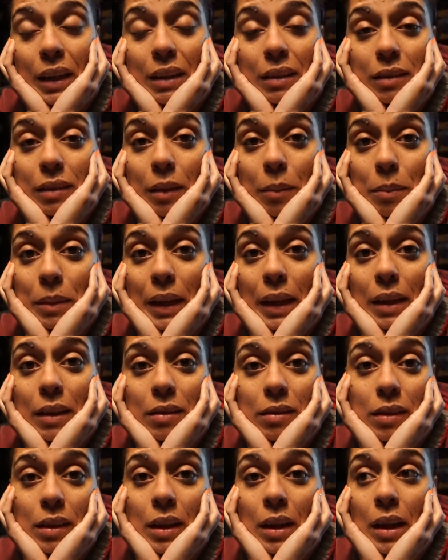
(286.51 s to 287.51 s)
And some
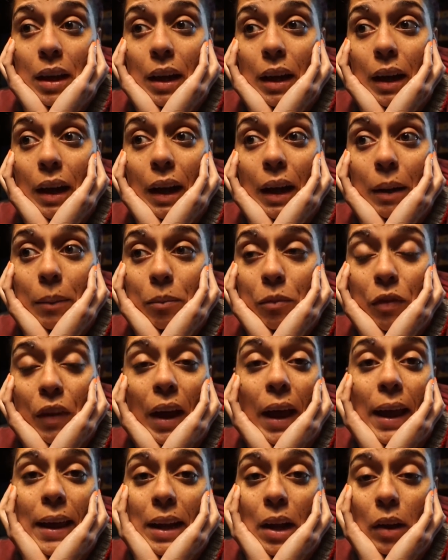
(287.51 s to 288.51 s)
days I'm
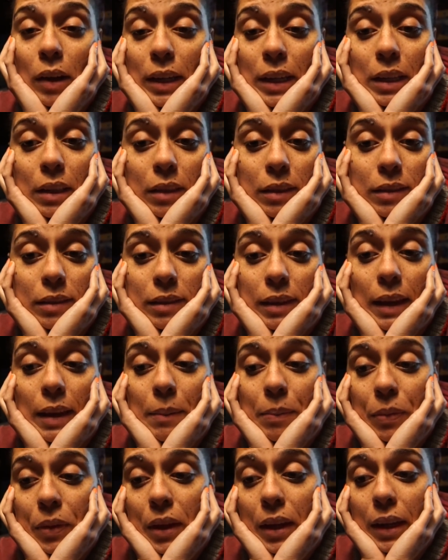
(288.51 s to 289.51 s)
fine. I'll eat the
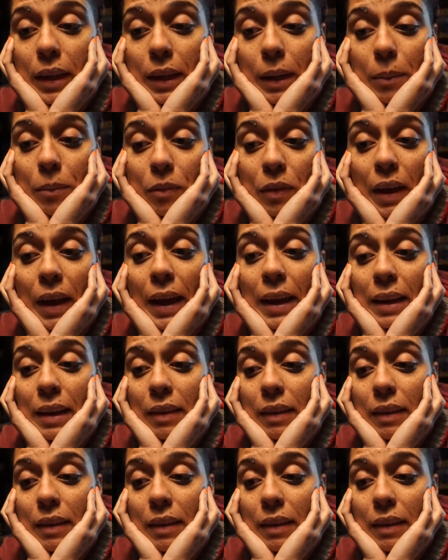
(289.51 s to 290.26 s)
same thing and I'm fine.